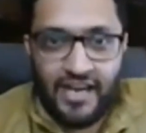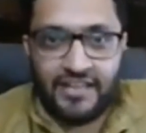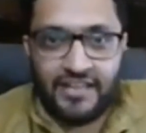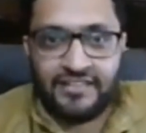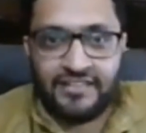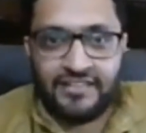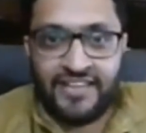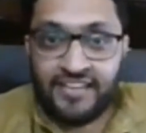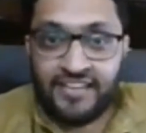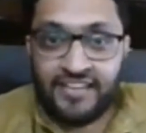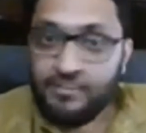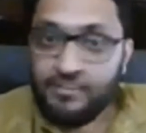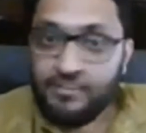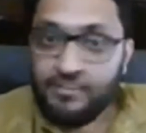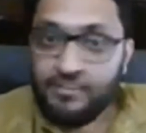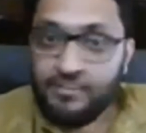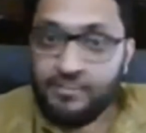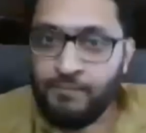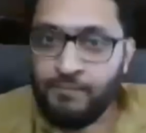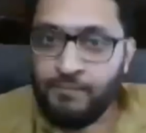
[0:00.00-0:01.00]
That's a
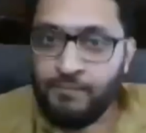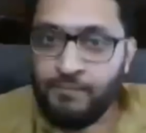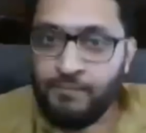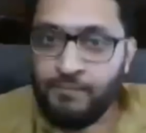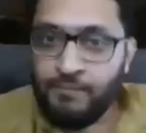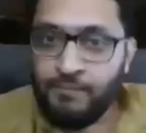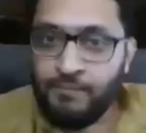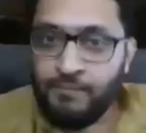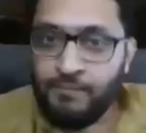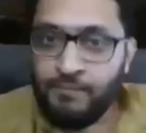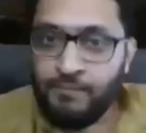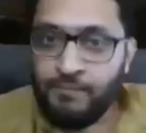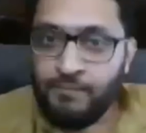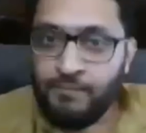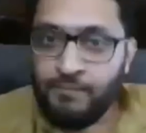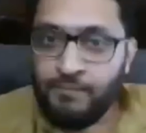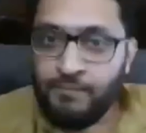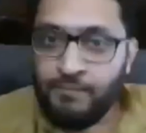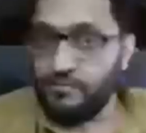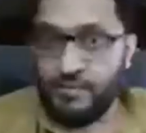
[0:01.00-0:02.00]
big bias.
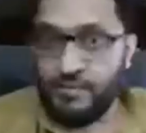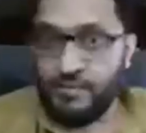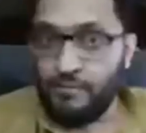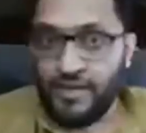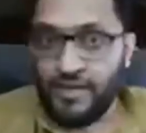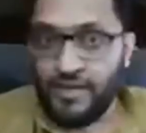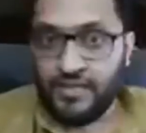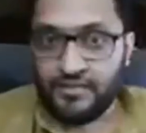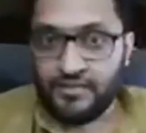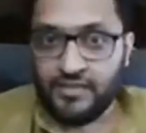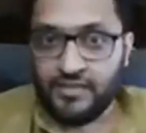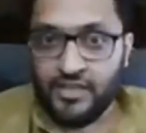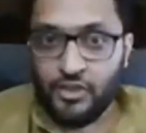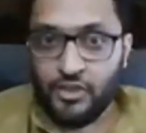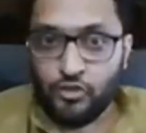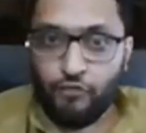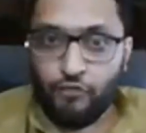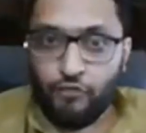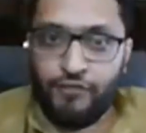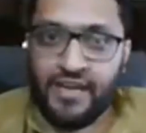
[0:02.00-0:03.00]
That's a big bias.
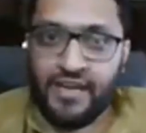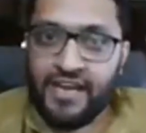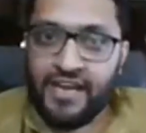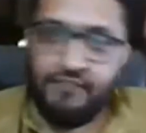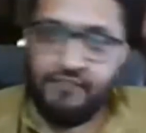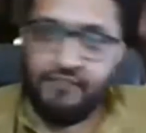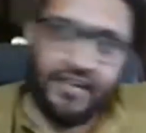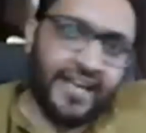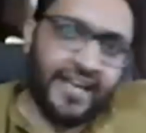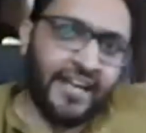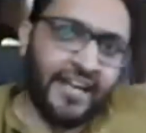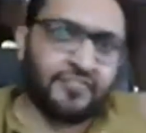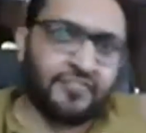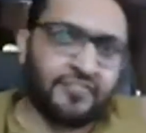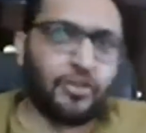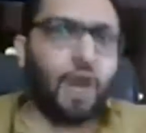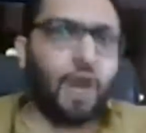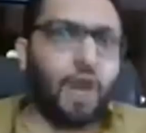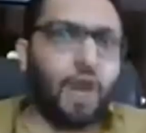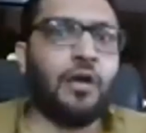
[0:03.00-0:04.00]
So when I, when I get
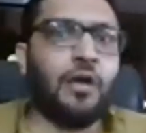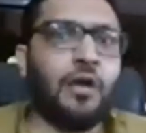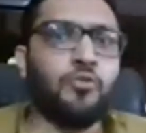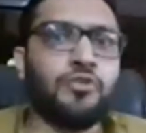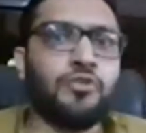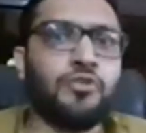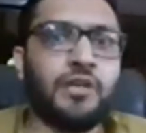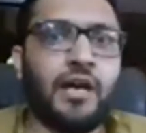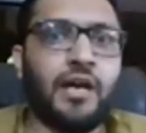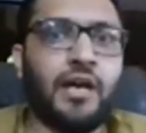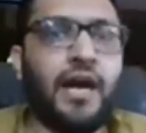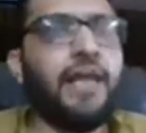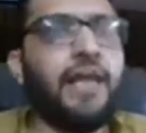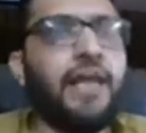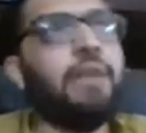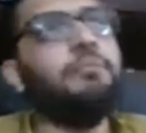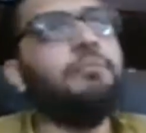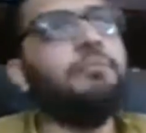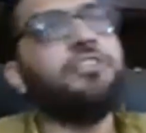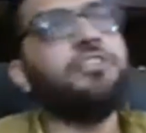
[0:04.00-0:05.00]
stopped out, I
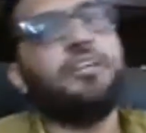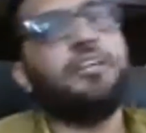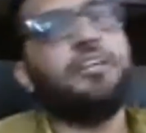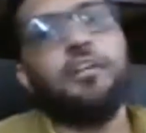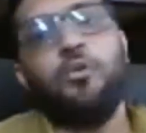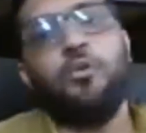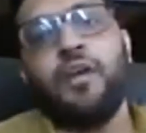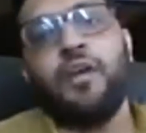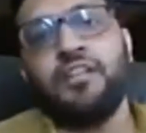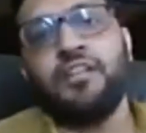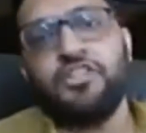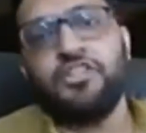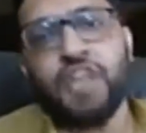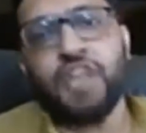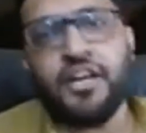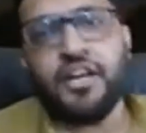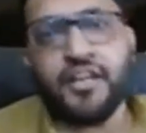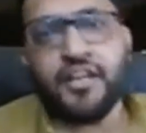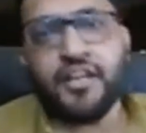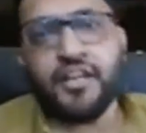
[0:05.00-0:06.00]
immediately look at the
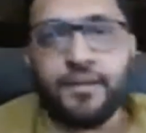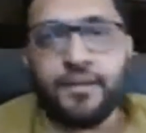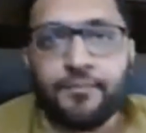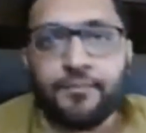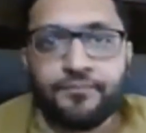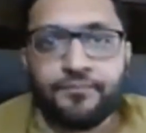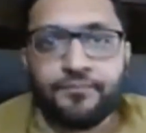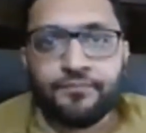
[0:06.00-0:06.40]
chart again.